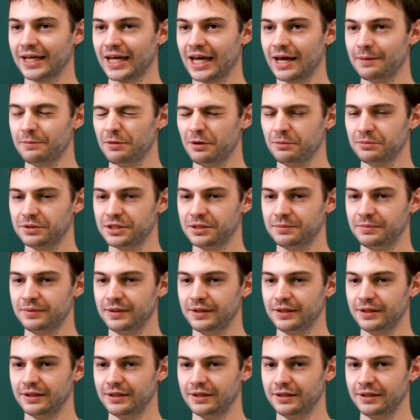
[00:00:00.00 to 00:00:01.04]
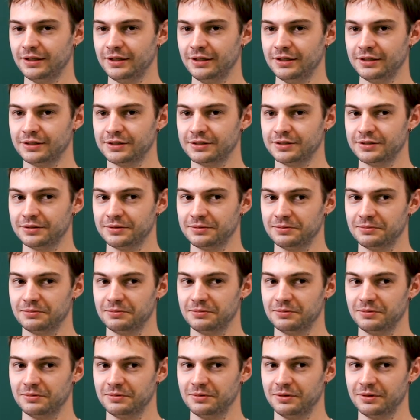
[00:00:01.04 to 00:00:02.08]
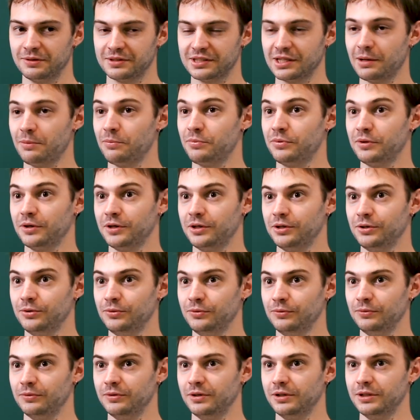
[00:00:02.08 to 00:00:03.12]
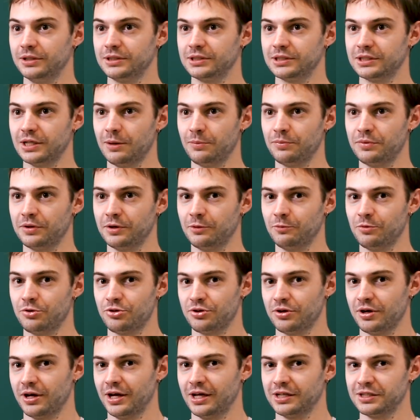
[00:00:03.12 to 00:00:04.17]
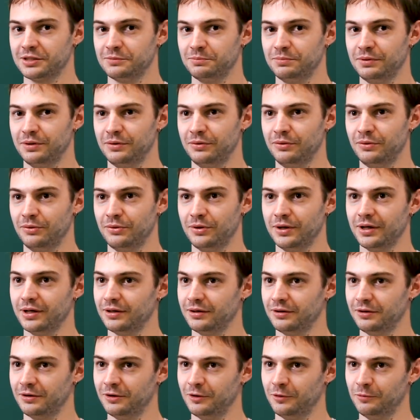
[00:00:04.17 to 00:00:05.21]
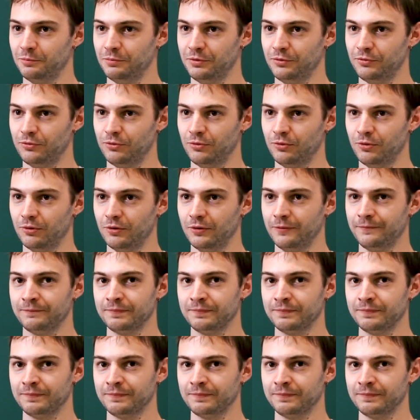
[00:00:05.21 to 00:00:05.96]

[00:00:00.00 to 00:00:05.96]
EmoMTB is something new, is something which hasn't been there before.